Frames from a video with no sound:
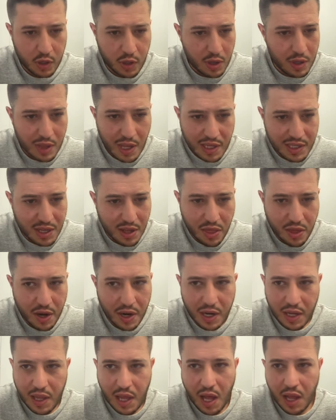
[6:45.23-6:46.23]
that's a
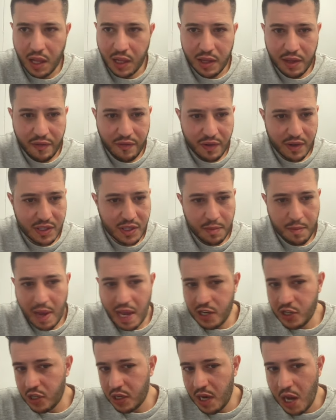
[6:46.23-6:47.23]
thirty dollar difference.
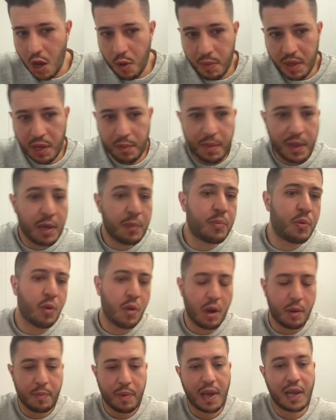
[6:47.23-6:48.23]
Imagine how many people
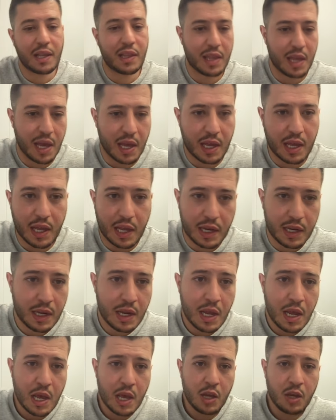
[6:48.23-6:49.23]
are paying that. And
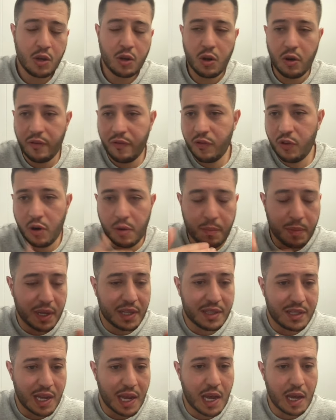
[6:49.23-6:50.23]
you know, if you're a
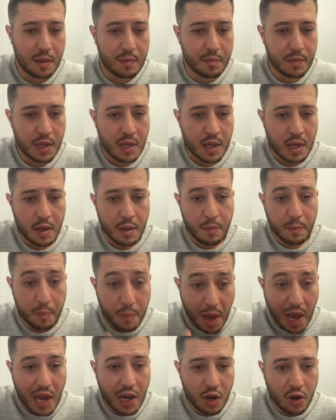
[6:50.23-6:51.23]
big time
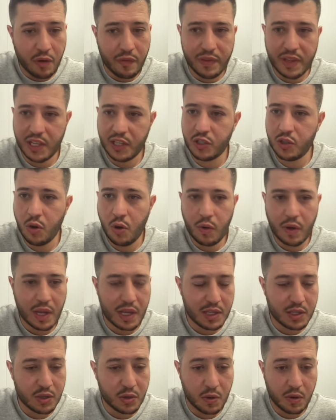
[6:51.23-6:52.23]
buyer of these
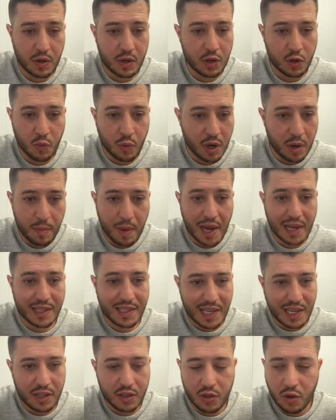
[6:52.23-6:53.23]
tokens, or you want to buy
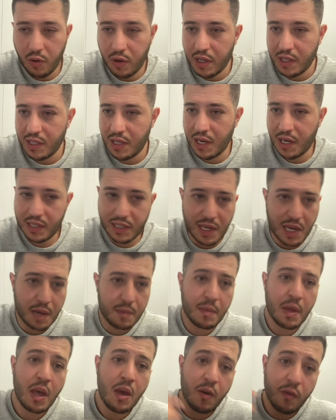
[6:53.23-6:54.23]
ten tokens at a
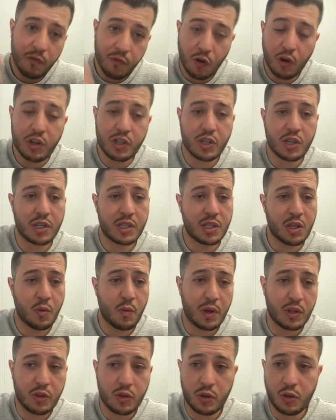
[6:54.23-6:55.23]
time, Voyager is the
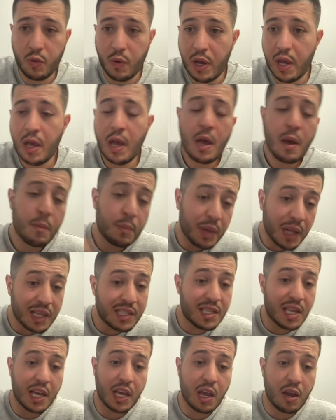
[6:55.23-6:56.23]
one to do it. Plus,
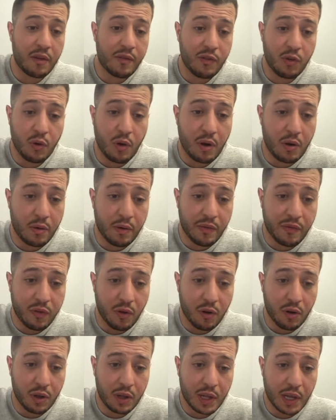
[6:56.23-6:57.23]
they give you a
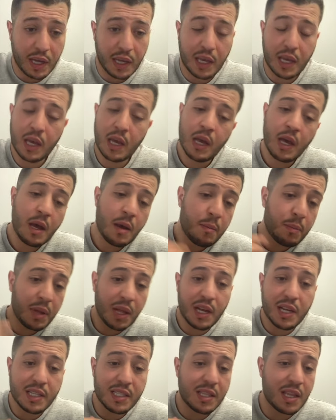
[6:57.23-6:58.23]
referral link.
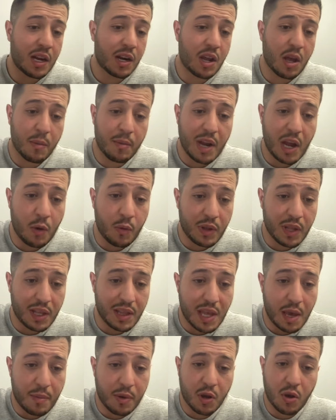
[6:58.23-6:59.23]
Plus, they're coming out with a
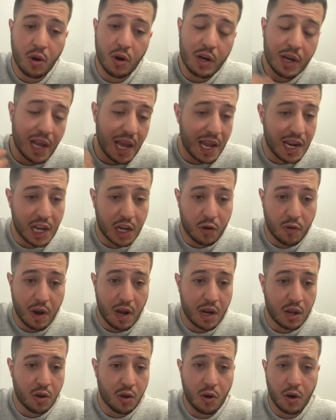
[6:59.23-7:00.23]
debit card and a
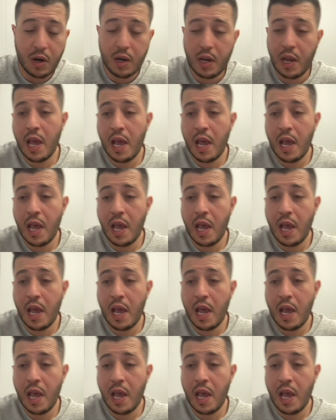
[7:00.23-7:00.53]
credit card.